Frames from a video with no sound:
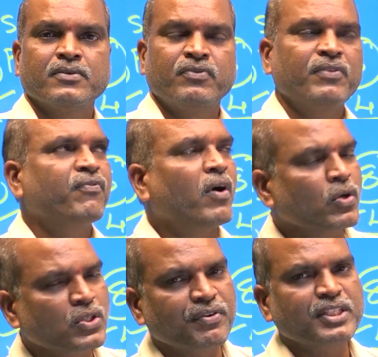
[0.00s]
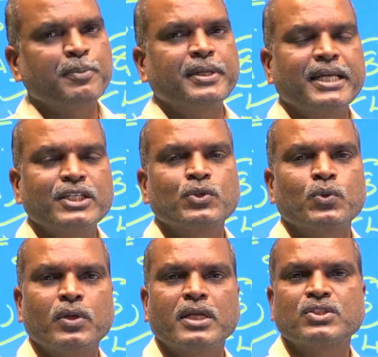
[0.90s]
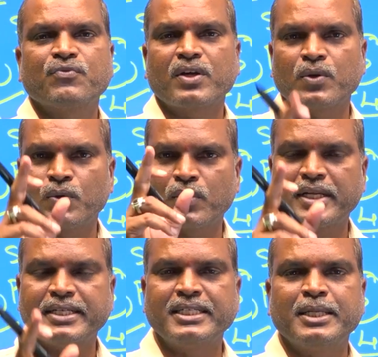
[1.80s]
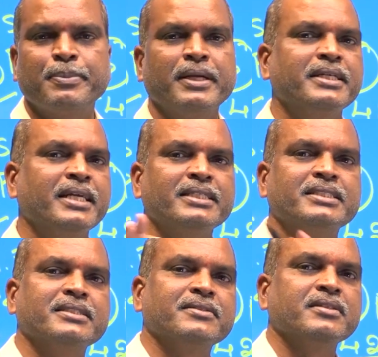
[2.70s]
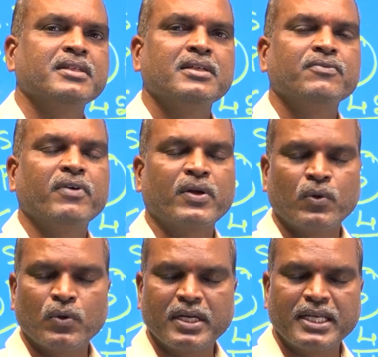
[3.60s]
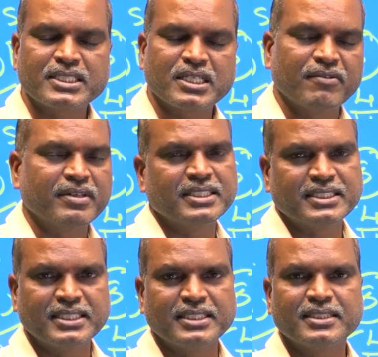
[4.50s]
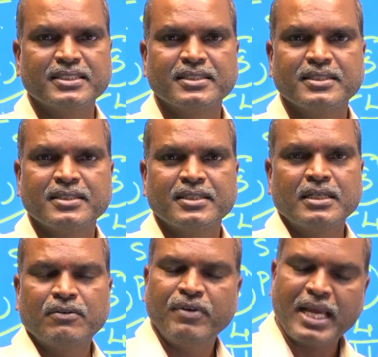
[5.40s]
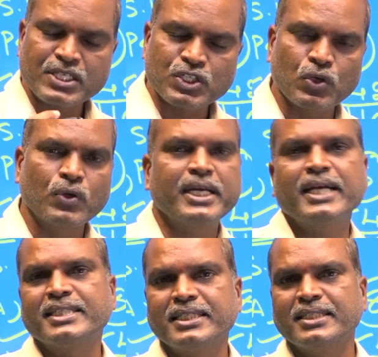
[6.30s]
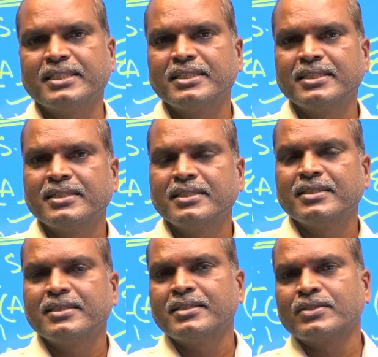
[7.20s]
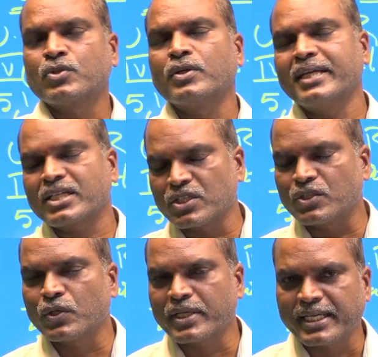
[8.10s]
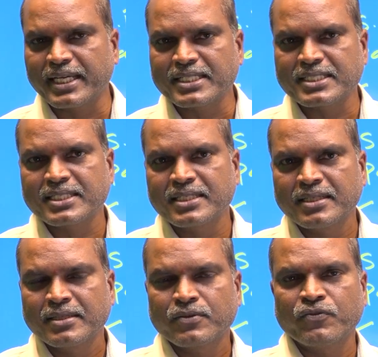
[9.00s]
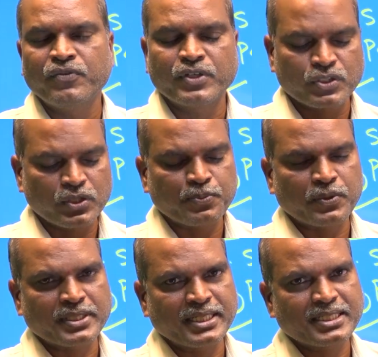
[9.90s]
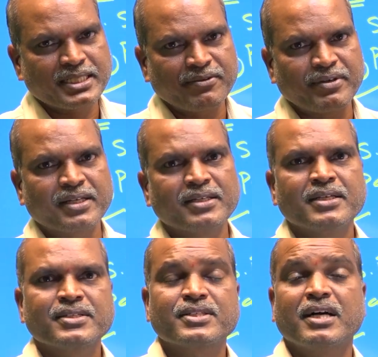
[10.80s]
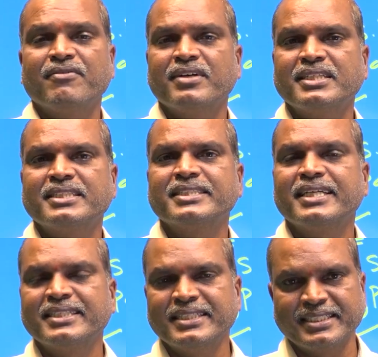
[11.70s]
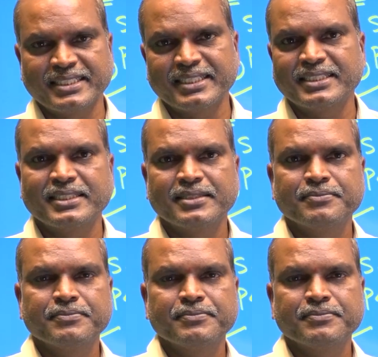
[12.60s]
We fought with the British rulers for only independence, for only sovereignty. We achieved it. So next duty is we should protect our sovereignty and integrity.